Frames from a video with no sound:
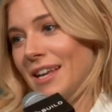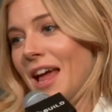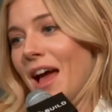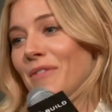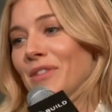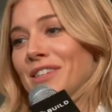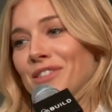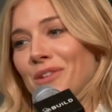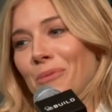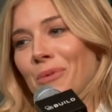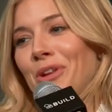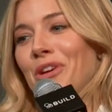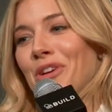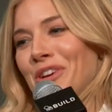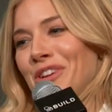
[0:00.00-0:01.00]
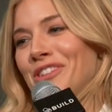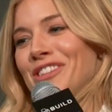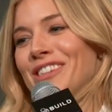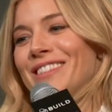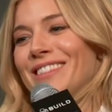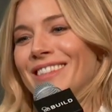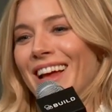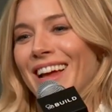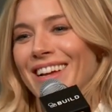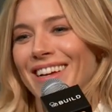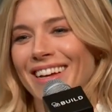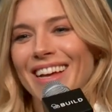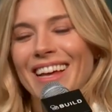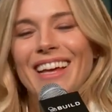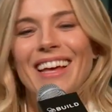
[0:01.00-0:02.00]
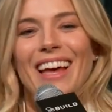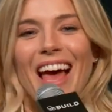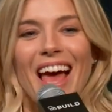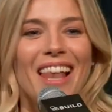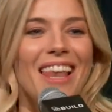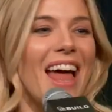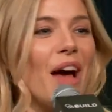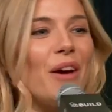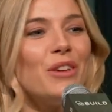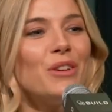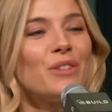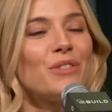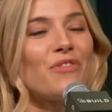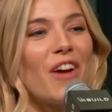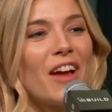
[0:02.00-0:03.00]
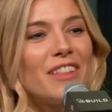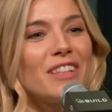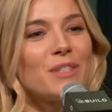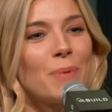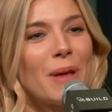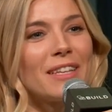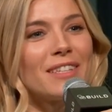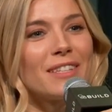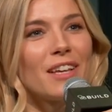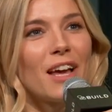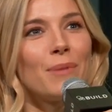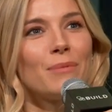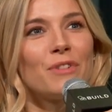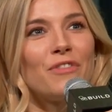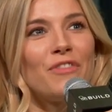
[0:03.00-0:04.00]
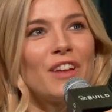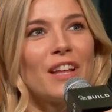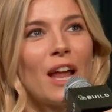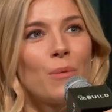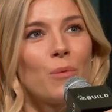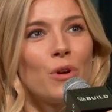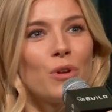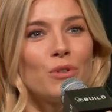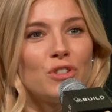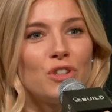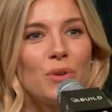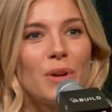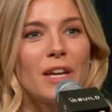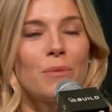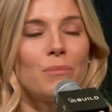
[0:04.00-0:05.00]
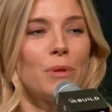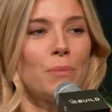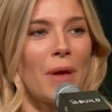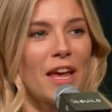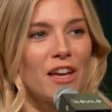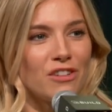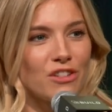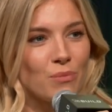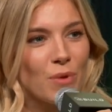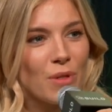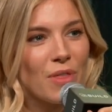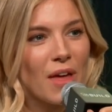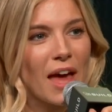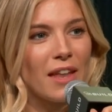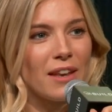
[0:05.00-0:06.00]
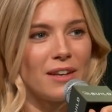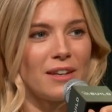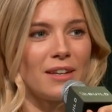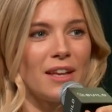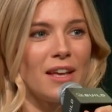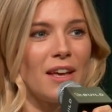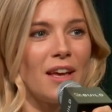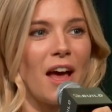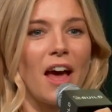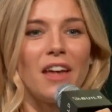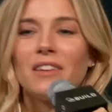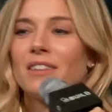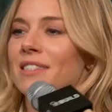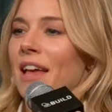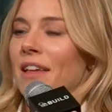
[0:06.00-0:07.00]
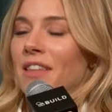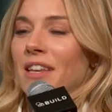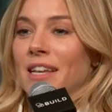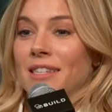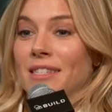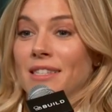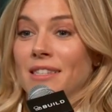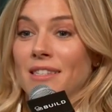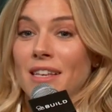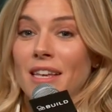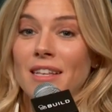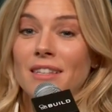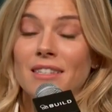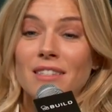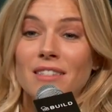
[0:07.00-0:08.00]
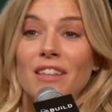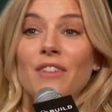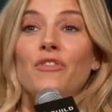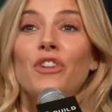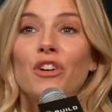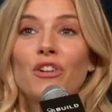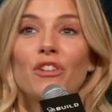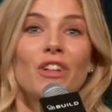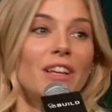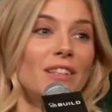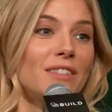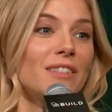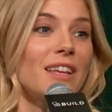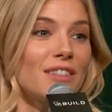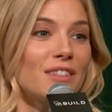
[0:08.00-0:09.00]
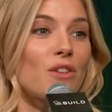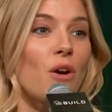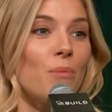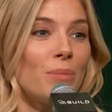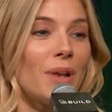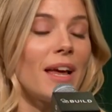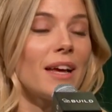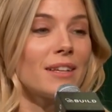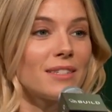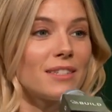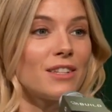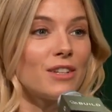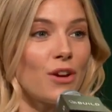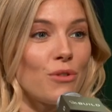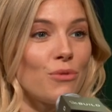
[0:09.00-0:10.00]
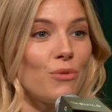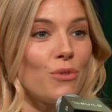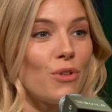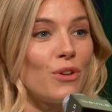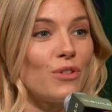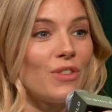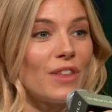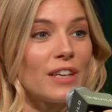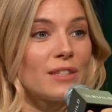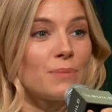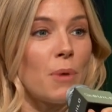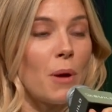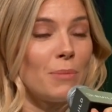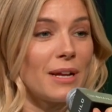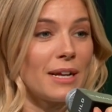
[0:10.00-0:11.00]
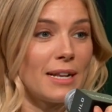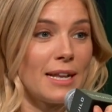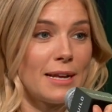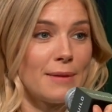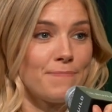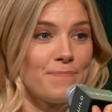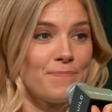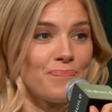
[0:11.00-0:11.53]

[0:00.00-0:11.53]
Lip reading: And having someone who can just, like, allow you to find the space and time to feel out what you're doing and be patient with that and understand that it's difficult, it's complex to go through those things publicly.